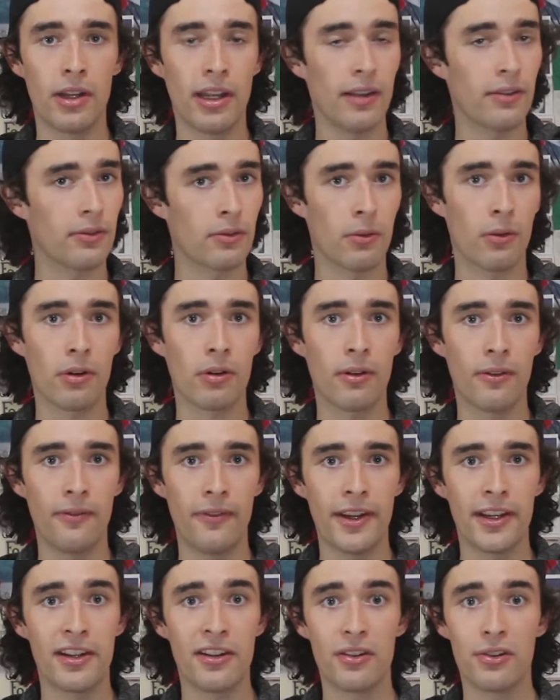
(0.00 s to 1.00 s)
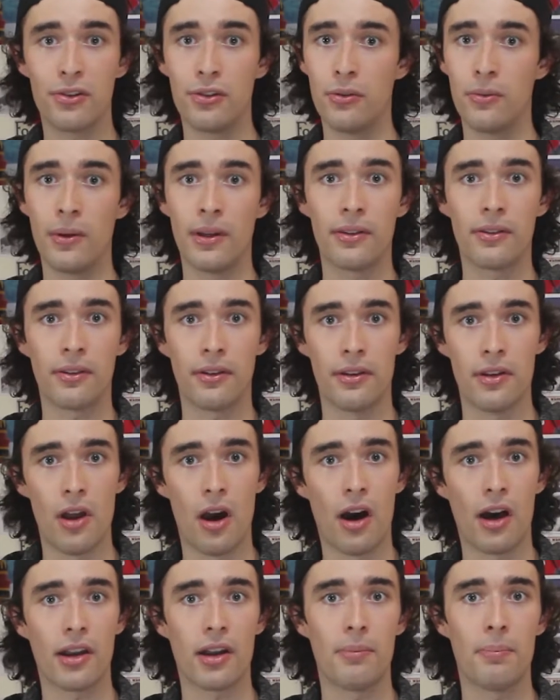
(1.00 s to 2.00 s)
historical figure who is
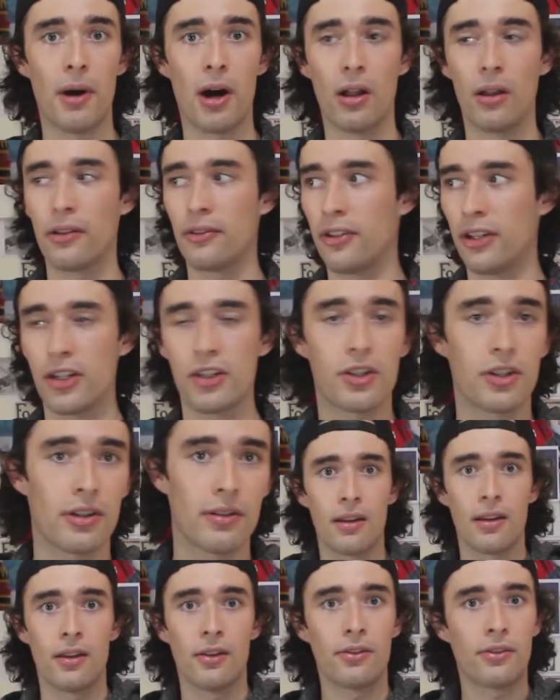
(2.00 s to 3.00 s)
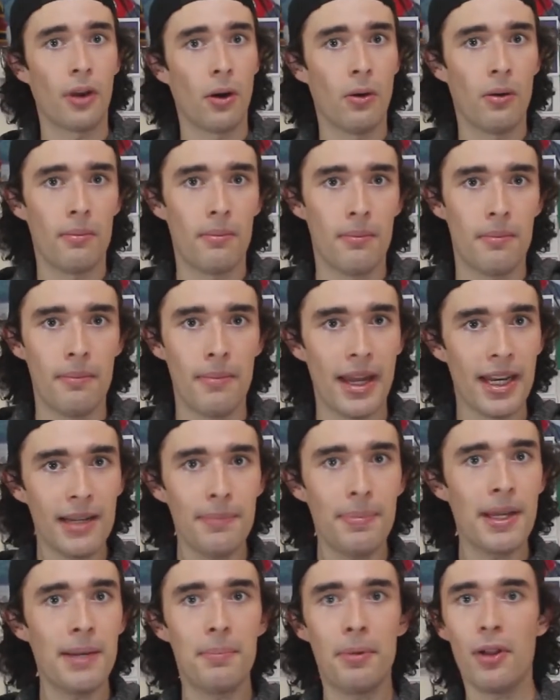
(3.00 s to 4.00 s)
not a politician. So many
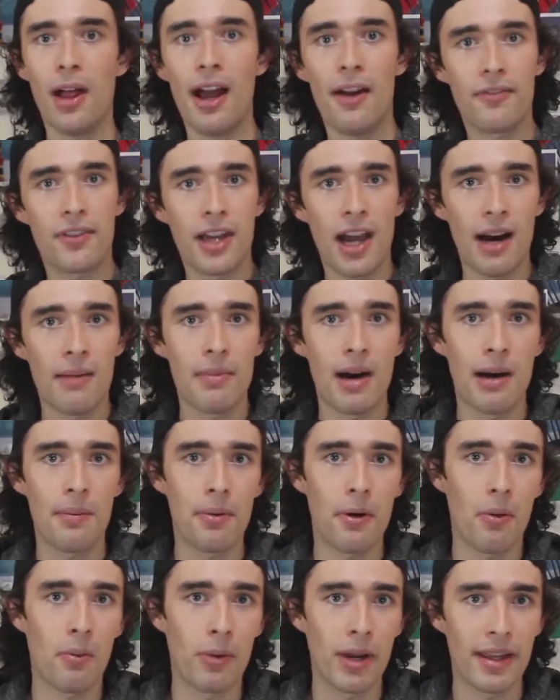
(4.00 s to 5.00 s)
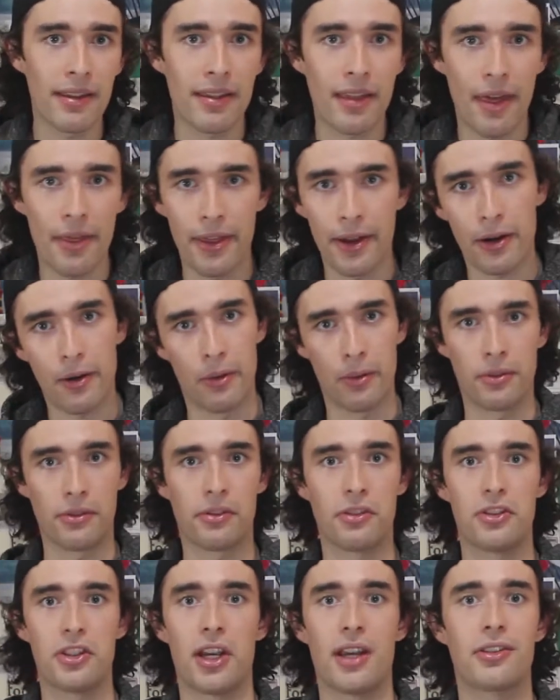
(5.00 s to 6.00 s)
people have come up with their own
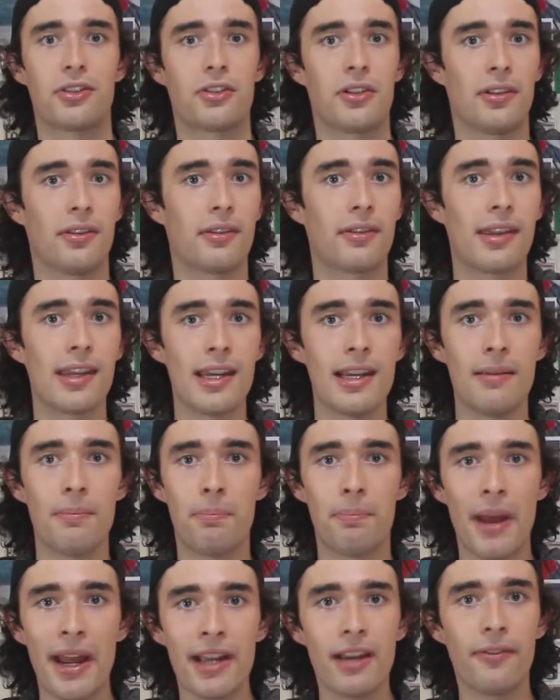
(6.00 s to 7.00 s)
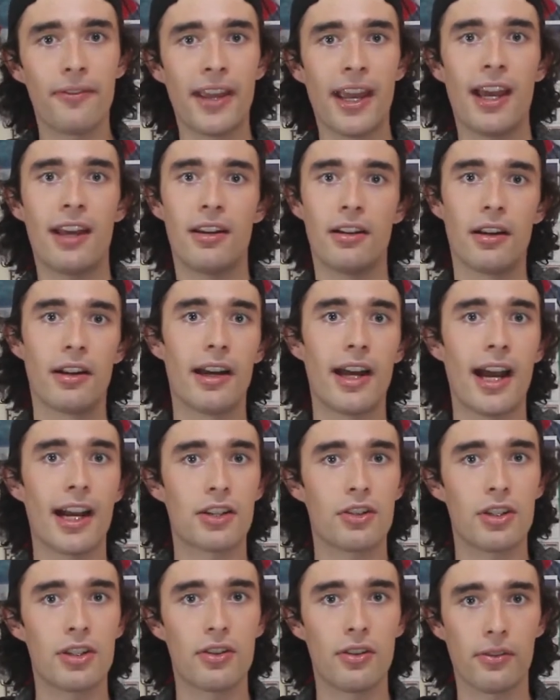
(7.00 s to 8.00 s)
suggestions. The Bank of Canada
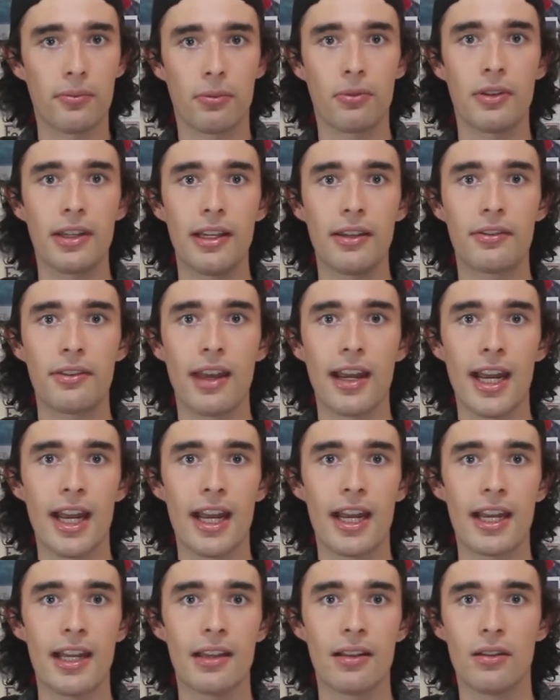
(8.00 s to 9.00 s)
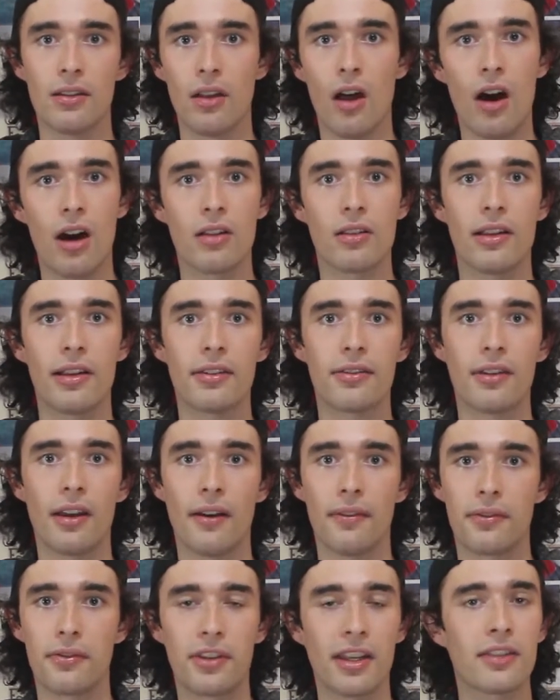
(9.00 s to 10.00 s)
actually just released a long list
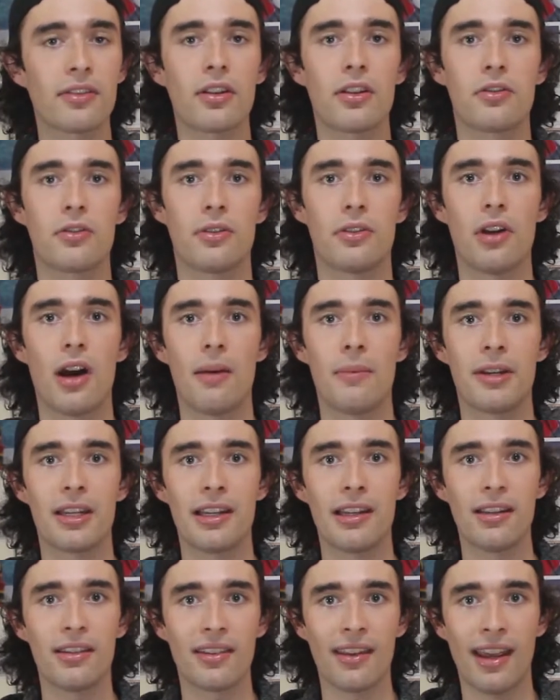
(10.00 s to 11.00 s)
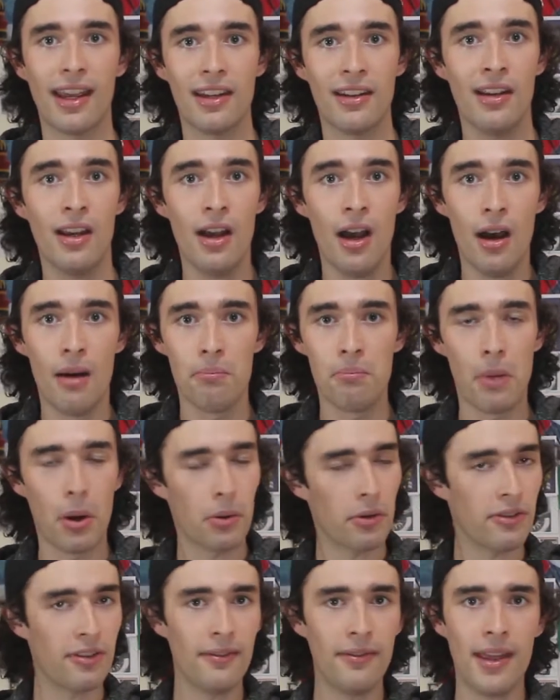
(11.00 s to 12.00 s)
of 600 nominees, and
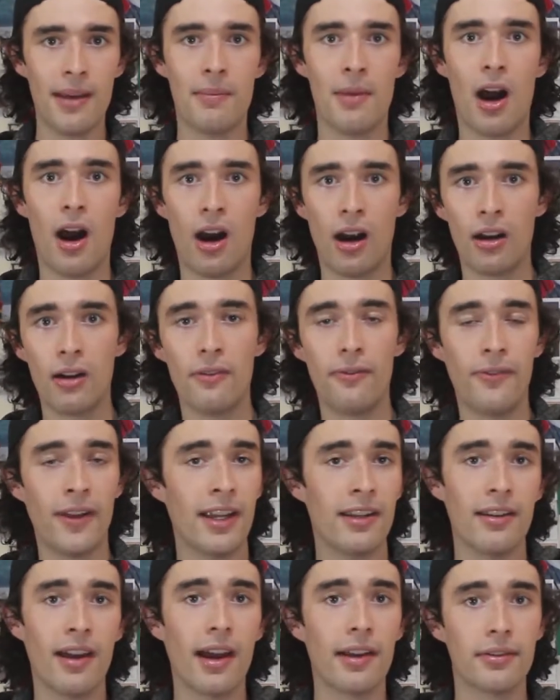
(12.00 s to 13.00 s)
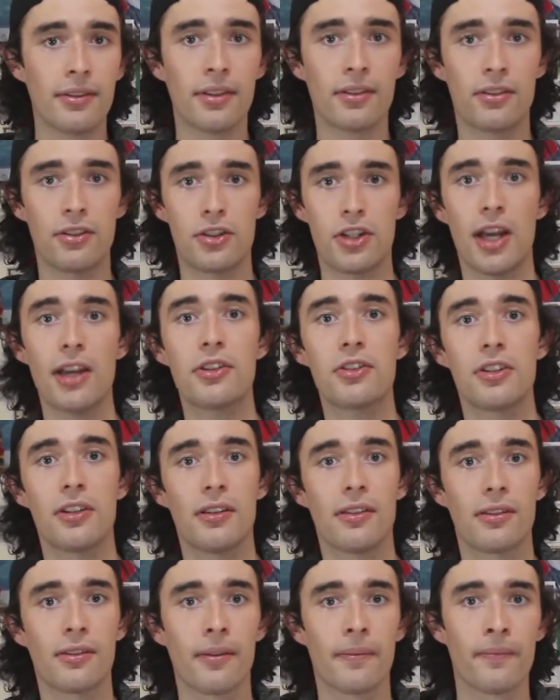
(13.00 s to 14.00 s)
most of them are fantastic
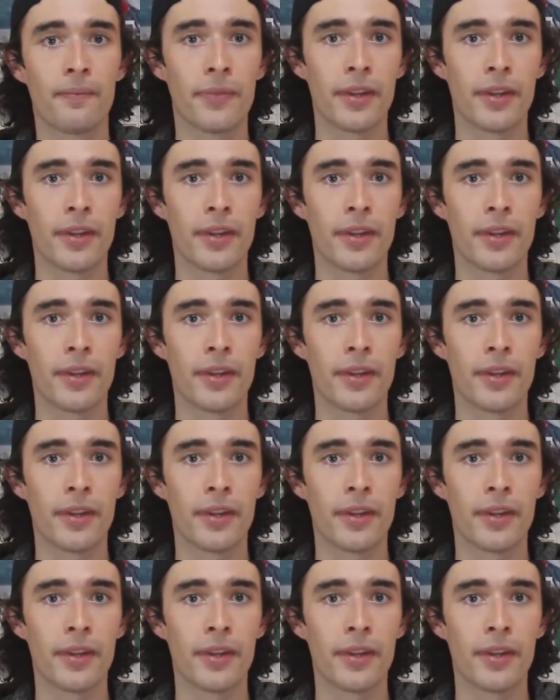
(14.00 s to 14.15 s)
suggestions.